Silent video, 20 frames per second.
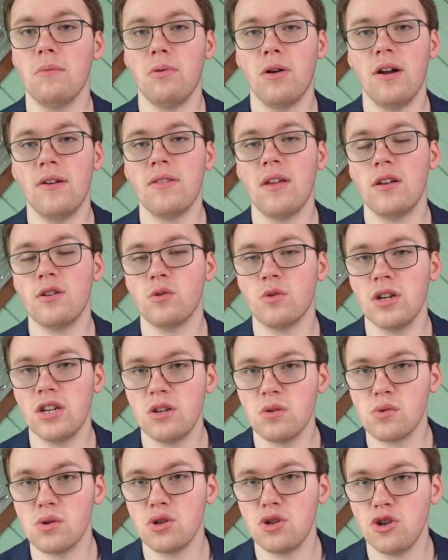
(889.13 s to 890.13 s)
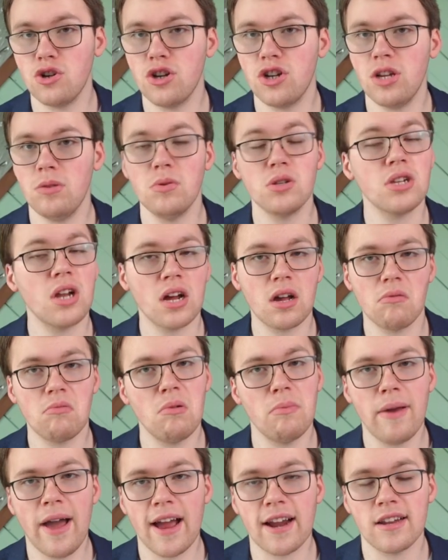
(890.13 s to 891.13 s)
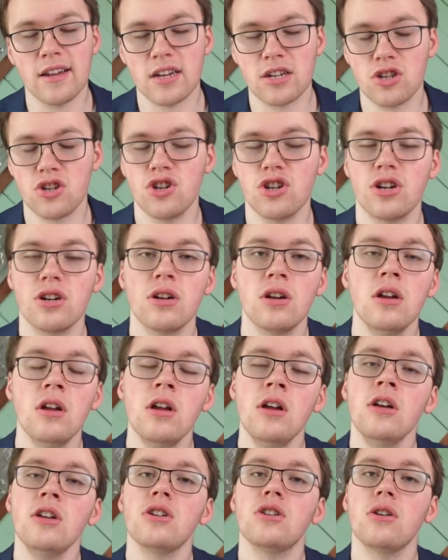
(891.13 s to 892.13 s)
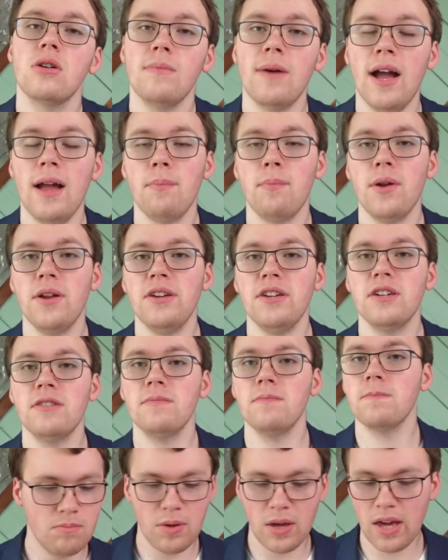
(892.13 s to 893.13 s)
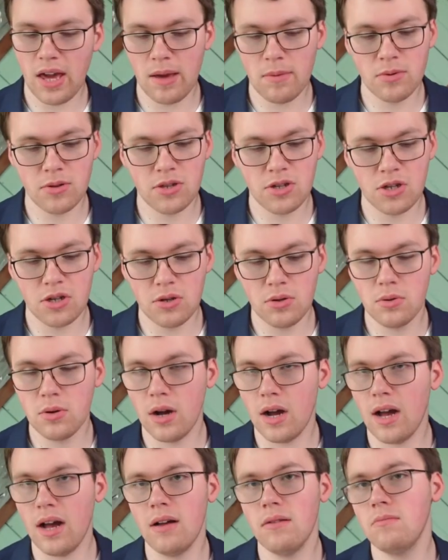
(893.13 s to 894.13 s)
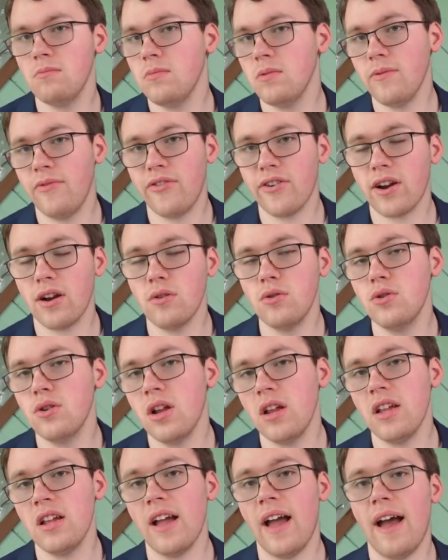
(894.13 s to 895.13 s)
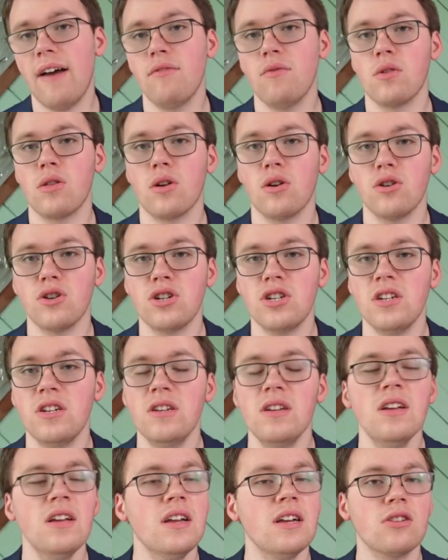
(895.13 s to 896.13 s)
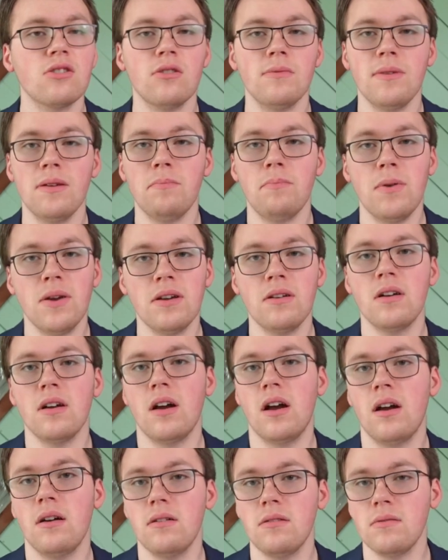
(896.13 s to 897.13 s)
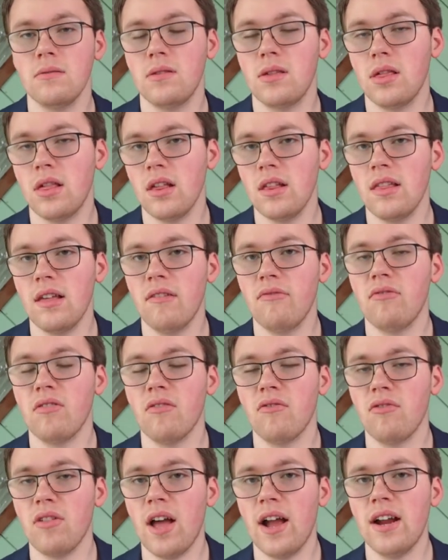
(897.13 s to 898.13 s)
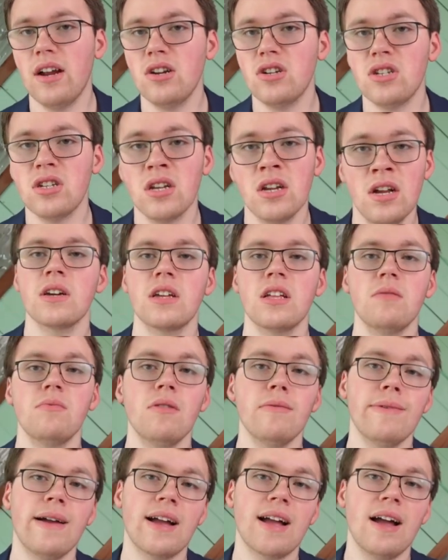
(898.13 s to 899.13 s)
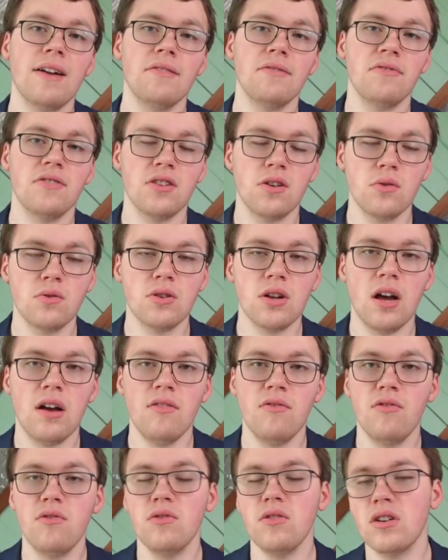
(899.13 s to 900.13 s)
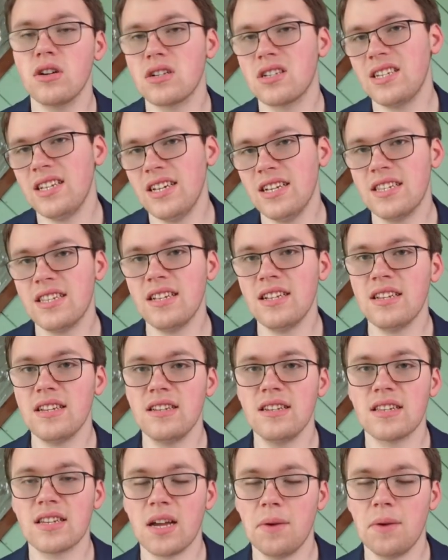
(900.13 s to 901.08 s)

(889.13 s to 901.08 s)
a part of that 22-year-old junior team, he's not going to be back next year. So in my opinion, being able to figure out who they have with Ersson is going to be a big thing there for the Flyers. Could you bring back Ivan Fedotov, who looked decent in his